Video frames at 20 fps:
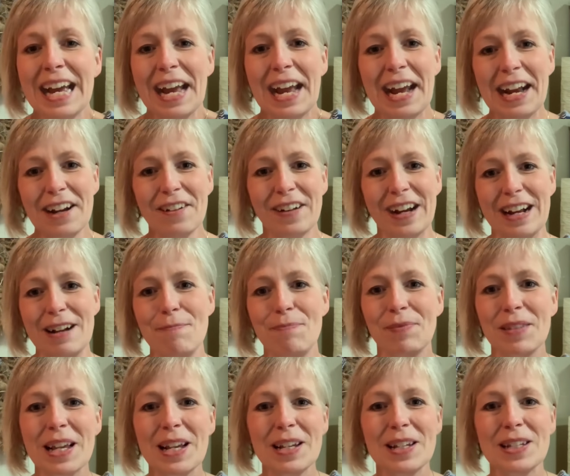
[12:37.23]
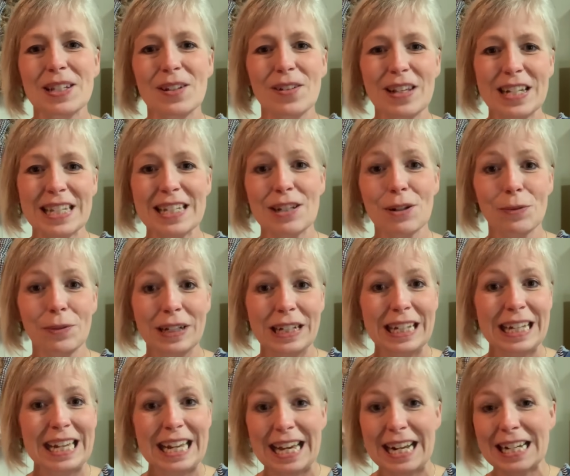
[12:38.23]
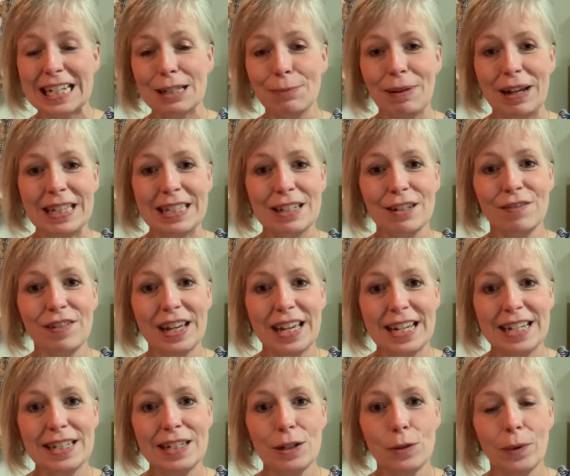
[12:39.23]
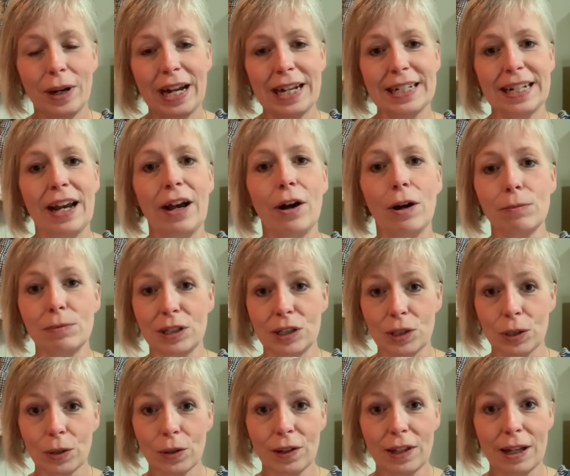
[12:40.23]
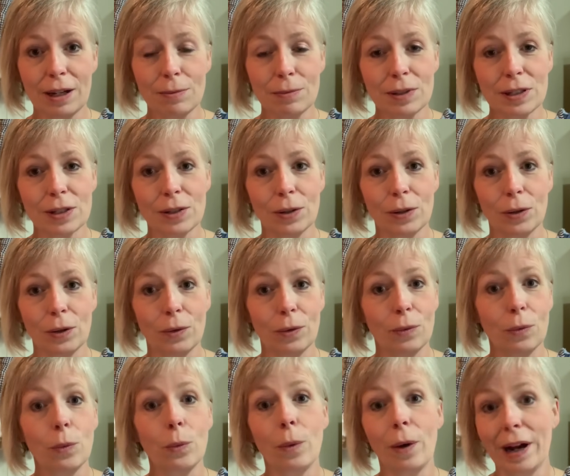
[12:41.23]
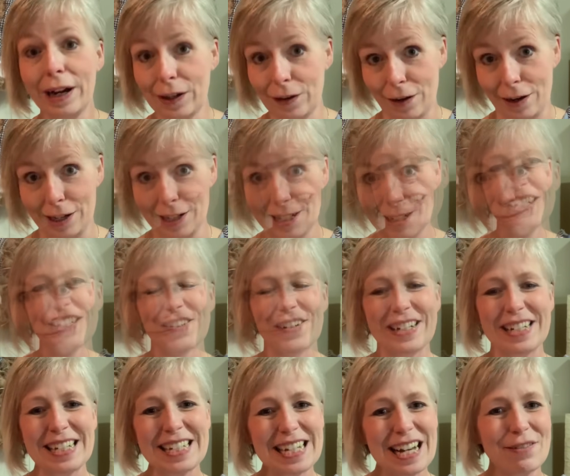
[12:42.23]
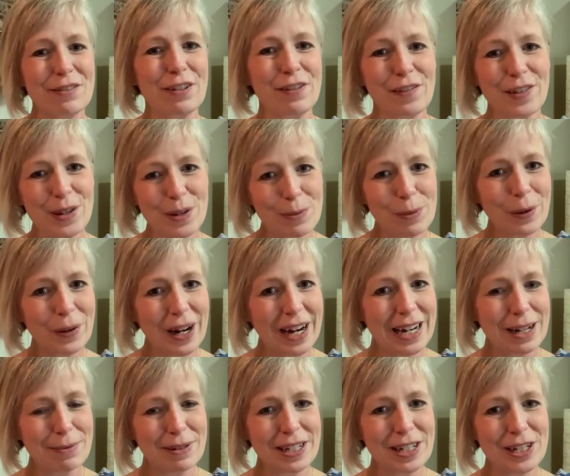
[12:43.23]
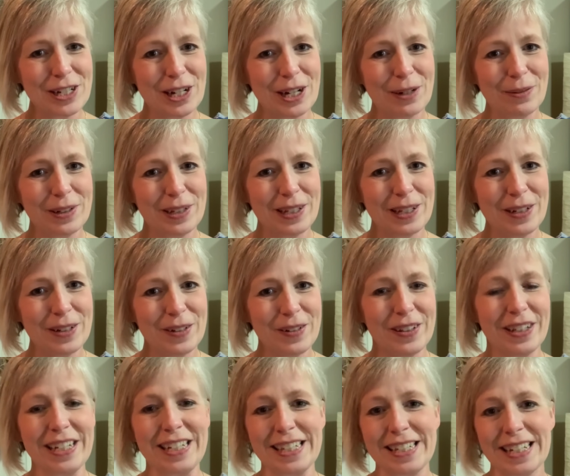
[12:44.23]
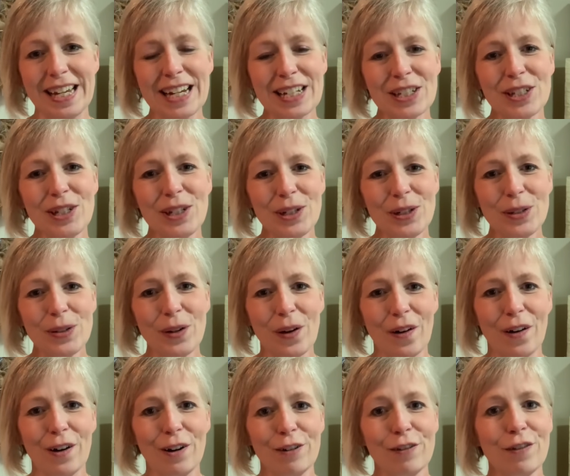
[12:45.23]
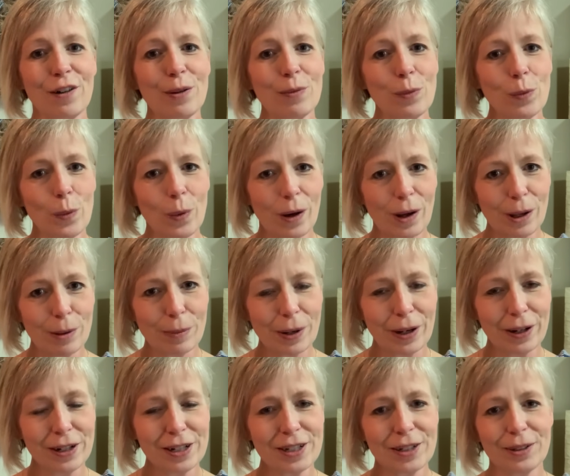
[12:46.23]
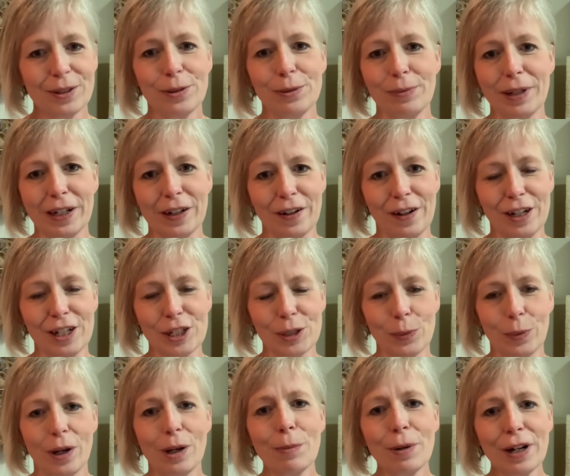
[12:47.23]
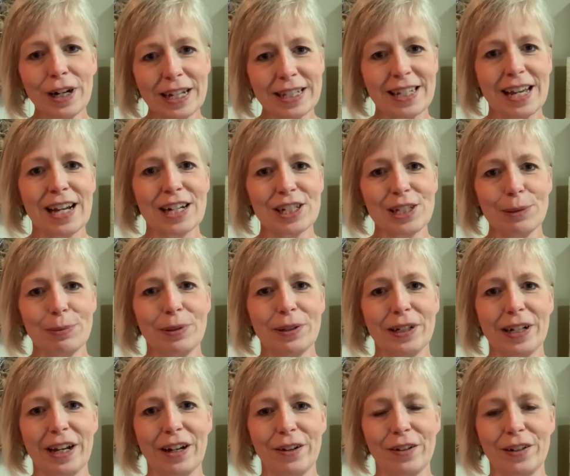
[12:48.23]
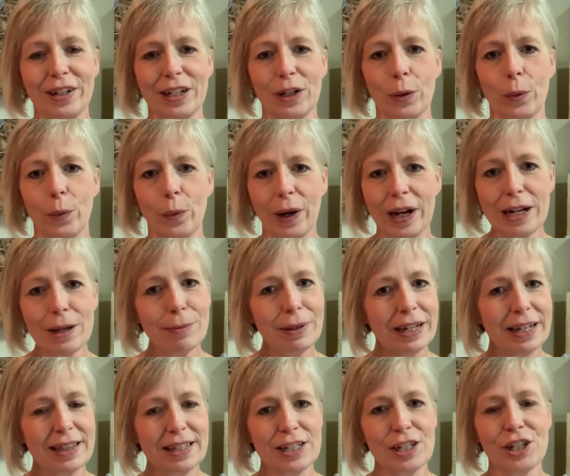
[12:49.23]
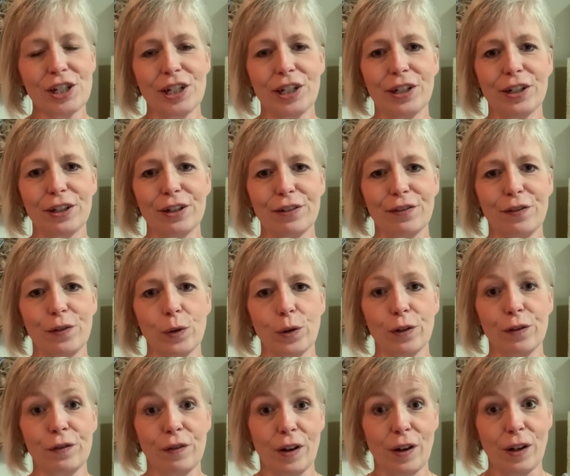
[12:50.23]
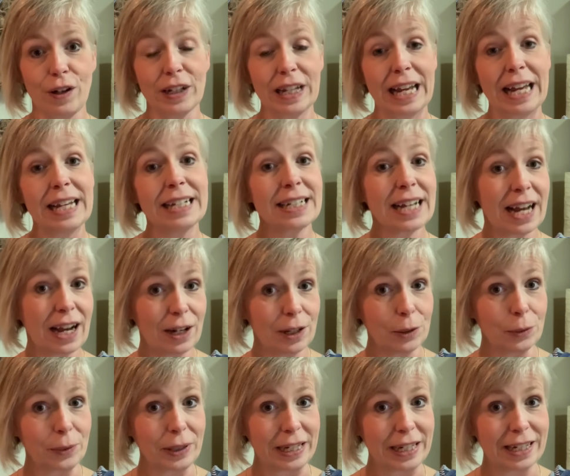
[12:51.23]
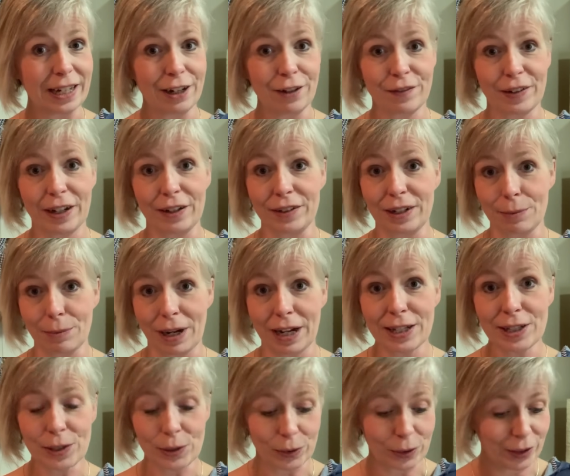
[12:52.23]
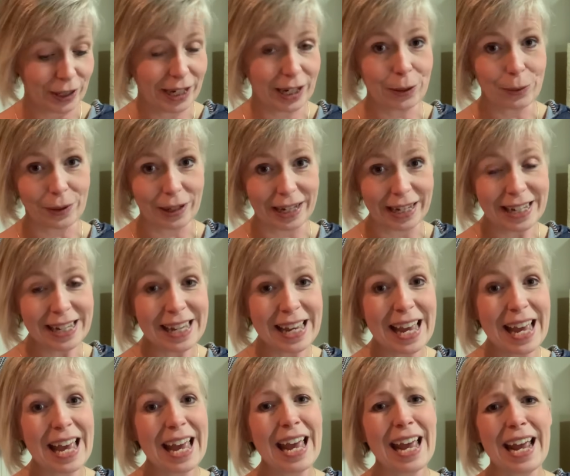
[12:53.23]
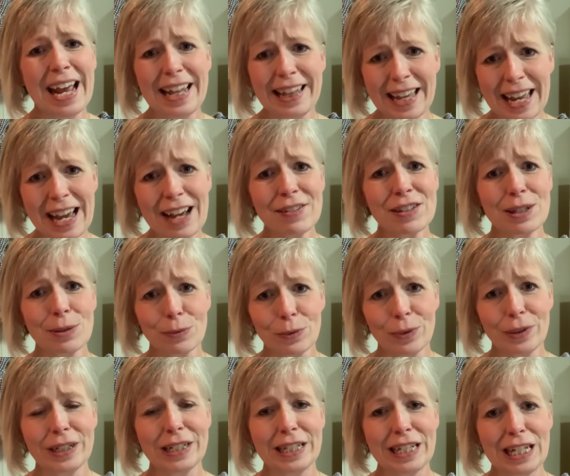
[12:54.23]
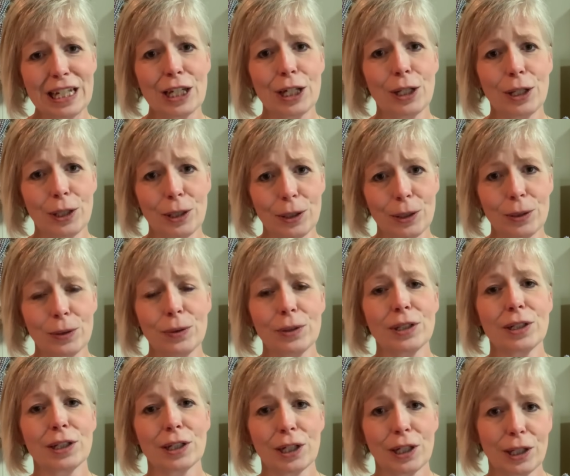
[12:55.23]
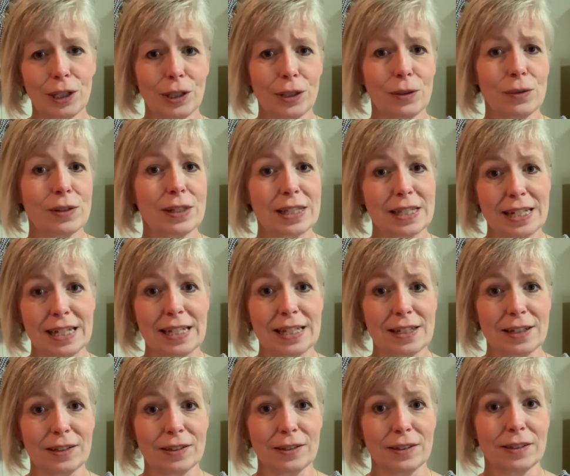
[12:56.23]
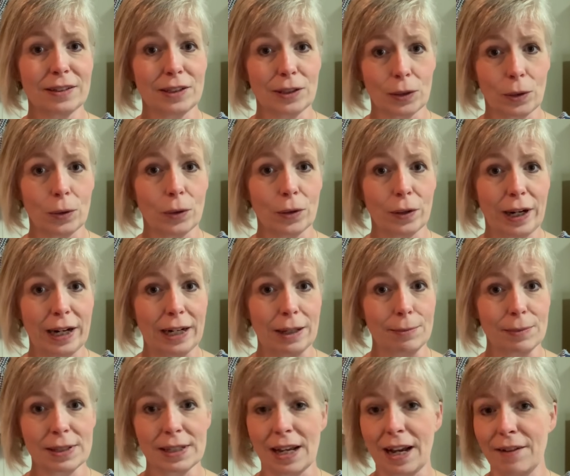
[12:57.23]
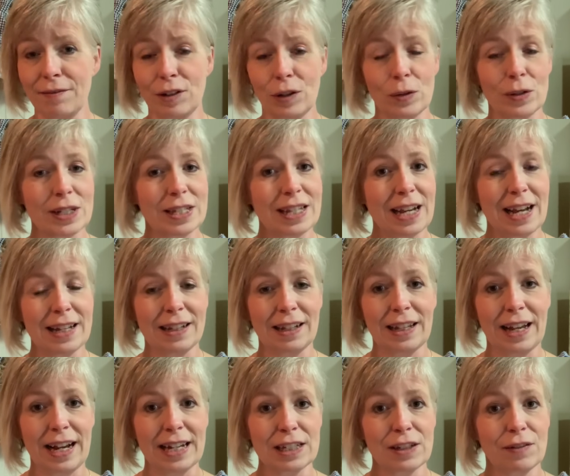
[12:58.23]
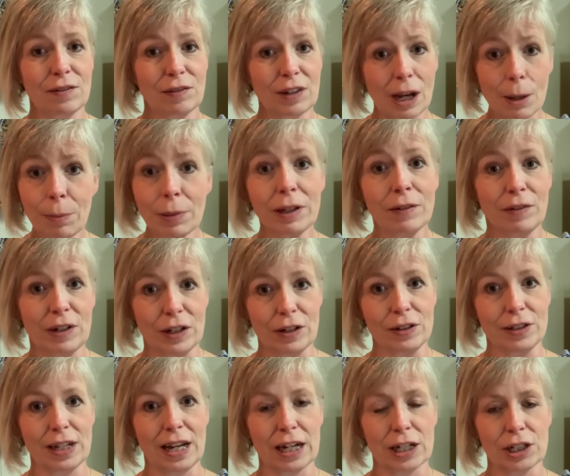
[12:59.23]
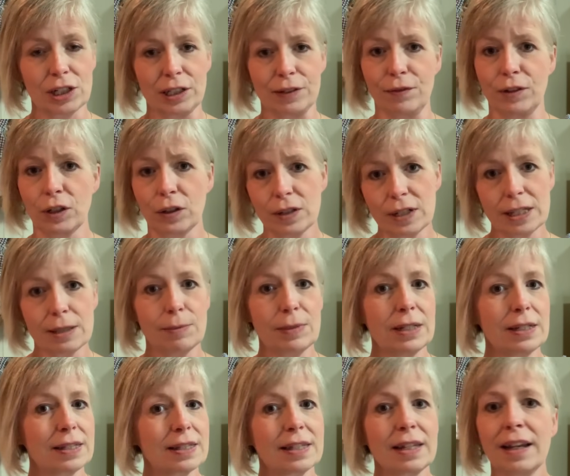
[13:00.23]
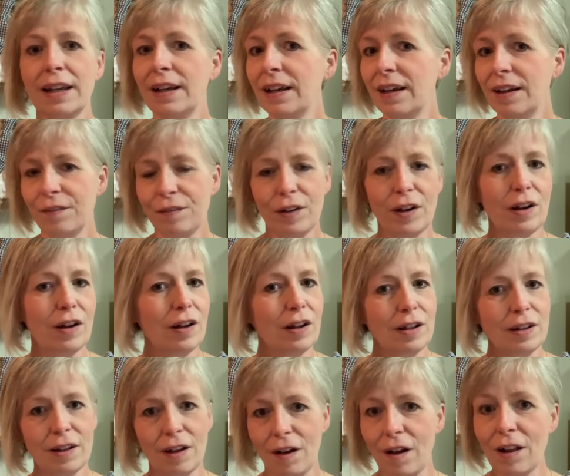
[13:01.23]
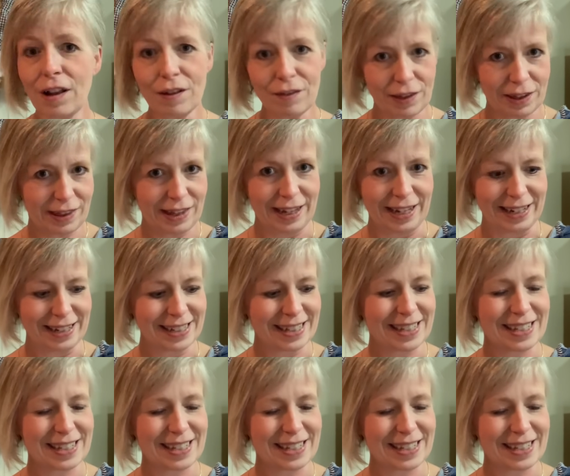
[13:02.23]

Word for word: Anyway, so this is a really inexpensive, easy way to help deter them, so why not? So I just have a few more items to share with you. These next two are from Walmart. Oh my gosh, Walmart has actually put out quite a bit this year for fall and Halloween, I found in my store anyway. And they have some really cute, cute seasonal decor items. I've noticed that the last couple of years actually for Christmas, fall, all of the things.